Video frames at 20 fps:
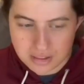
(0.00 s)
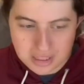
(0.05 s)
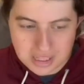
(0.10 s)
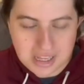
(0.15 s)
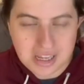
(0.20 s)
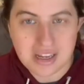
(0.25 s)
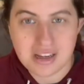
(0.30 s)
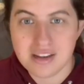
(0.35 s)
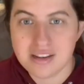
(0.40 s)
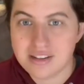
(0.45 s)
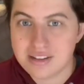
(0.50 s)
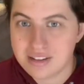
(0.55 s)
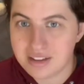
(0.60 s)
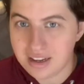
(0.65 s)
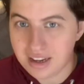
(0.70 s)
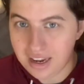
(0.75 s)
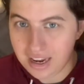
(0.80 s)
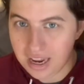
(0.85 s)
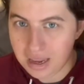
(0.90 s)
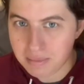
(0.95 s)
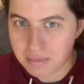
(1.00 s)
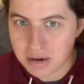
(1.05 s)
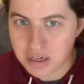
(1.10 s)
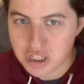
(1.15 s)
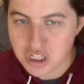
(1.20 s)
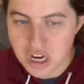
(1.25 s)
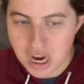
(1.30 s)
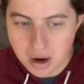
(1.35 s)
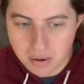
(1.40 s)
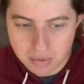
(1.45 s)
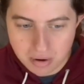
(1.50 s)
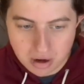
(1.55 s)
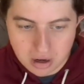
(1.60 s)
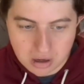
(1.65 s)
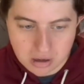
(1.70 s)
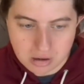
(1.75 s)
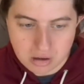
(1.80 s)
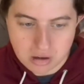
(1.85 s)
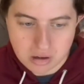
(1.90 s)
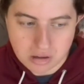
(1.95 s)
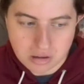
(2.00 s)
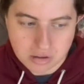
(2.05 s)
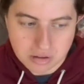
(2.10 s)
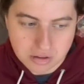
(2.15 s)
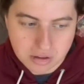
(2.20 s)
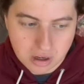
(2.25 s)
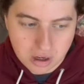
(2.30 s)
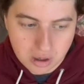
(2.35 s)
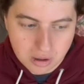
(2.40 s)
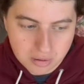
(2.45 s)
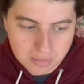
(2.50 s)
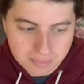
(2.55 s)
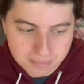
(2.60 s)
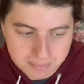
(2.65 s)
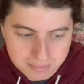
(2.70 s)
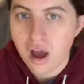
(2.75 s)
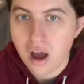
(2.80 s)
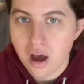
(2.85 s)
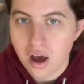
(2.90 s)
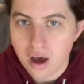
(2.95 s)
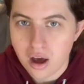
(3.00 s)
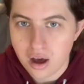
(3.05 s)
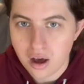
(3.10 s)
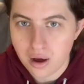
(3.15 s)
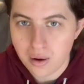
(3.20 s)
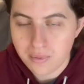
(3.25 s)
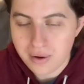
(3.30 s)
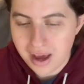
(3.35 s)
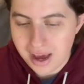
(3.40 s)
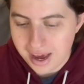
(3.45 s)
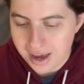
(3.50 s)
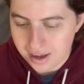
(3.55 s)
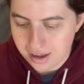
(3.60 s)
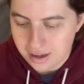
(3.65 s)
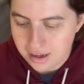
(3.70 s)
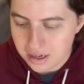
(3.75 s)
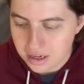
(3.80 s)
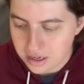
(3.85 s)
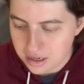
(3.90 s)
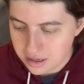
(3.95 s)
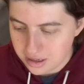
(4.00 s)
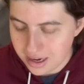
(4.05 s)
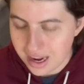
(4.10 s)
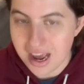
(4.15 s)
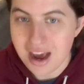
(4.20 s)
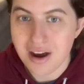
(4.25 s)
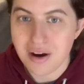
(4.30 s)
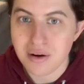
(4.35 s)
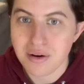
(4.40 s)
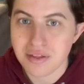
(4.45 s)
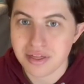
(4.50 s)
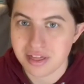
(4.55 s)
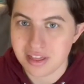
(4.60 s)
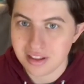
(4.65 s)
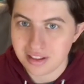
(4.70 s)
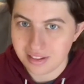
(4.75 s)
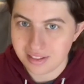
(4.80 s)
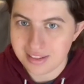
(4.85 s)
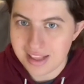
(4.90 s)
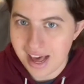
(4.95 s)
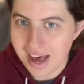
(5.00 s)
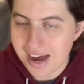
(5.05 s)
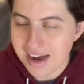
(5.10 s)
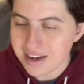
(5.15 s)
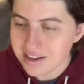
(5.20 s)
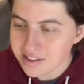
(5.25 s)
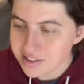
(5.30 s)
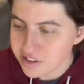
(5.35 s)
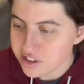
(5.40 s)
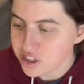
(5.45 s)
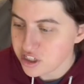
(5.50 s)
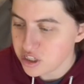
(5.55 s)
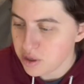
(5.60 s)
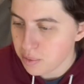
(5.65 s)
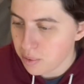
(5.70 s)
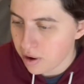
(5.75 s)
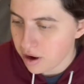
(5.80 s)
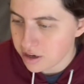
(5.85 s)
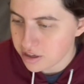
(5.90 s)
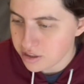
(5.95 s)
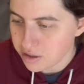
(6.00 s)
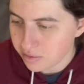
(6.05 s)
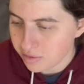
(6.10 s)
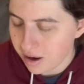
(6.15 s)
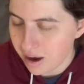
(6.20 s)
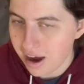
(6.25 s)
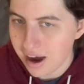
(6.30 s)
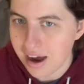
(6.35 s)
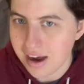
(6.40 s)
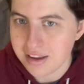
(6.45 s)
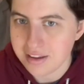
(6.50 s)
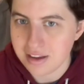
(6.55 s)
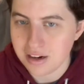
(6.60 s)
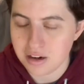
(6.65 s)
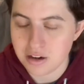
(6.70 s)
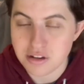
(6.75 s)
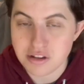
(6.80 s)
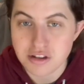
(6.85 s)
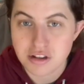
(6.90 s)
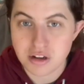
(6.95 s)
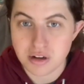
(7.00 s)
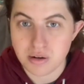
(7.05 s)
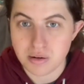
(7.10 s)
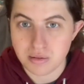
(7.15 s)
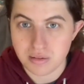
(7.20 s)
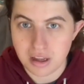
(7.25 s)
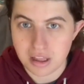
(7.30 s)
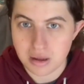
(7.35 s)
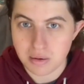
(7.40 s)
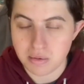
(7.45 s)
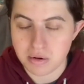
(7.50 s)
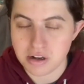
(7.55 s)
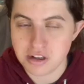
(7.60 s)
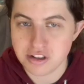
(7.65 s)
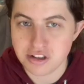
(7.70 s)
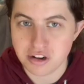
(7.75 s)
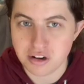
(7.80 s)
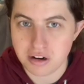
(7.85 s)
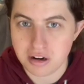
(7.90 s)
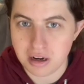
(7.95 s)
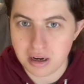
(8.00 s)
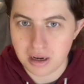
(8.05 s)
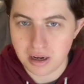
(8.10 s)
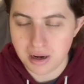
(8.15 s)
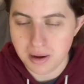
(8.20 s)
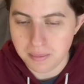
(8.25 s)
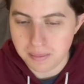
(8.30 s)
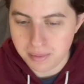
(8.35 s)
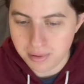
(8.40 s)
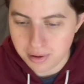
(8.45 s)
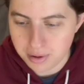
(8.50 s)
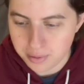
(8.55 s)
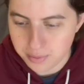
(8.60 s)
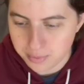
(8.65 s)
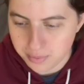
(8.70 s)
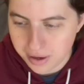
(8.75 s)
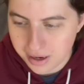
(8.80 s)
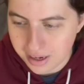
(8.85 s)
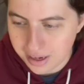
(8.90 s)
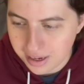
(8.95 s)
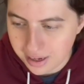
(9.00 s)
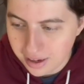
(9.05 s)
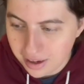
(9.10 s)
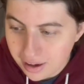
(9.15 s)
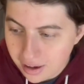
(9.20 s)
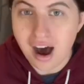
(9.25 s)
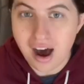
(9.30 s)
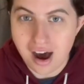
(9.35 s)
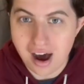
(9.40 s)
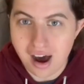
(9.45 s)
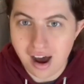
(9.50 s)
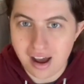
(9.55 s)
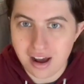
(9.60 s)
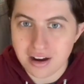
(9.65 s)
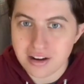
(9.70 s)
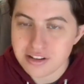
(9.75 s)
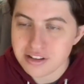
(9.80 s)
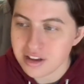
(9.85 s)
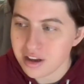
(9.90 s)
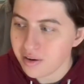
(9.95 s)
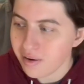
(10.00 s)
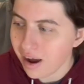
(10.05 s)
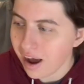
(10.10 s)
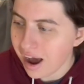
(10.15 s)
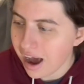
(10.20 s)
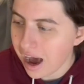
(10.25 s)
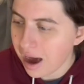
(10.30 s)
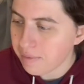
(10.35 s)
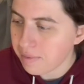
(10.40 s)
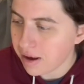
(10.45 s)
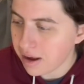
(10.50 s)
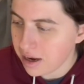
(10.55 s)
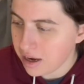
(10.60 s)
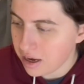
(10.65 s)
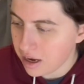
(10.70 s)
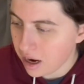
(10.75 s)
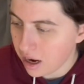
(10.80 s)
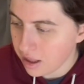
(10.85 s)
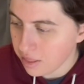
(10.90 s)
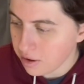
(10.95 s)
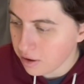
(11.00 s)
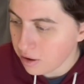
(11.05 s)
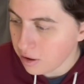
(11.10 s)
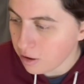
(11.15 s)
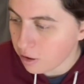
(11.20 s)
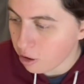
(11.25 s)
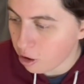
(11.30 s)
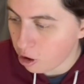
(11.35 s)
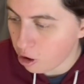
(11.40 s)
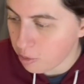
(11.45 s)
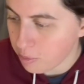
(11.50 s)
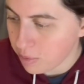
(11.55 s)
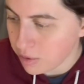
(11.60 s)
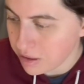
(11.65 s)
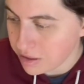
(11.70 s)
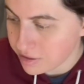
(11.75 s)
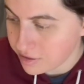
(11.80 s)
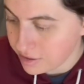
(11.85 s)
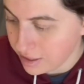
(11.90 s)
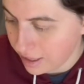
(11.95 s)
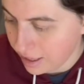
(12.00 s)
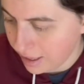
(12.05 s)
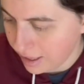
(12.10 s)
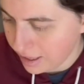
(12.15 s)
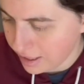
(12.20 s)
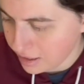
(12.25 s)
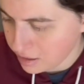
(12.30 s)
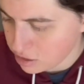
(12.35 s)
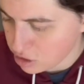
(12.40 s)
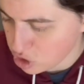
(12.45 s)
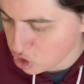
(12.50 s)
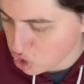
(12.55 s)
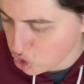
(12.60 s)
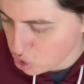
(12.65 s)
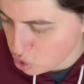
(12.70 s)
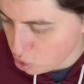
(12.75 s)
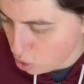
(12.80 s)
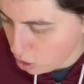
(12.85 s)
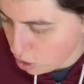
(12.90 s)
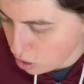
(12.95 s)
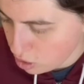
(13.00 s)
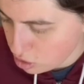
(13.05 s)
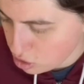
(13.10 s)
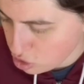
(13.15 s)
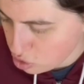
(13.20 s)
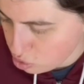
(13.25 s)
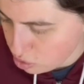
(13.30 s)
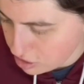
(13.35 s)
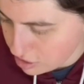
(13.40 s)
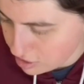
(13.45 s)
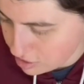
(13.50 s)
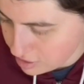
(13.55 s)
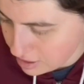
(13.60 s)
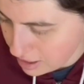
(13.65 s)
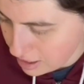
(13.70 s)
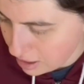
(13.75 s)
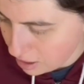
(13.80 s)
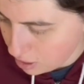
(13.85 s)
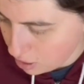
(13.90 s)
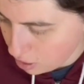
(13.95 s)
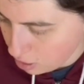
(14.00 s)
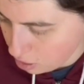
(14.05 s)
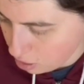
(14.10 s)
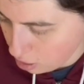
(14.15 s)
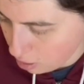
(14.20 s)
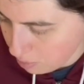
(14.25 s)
these in my shower also. Okay, now the last 2 products, you guys, and also the other ones already put away. I also have another Herbal Exfoliant Total Twisted Curl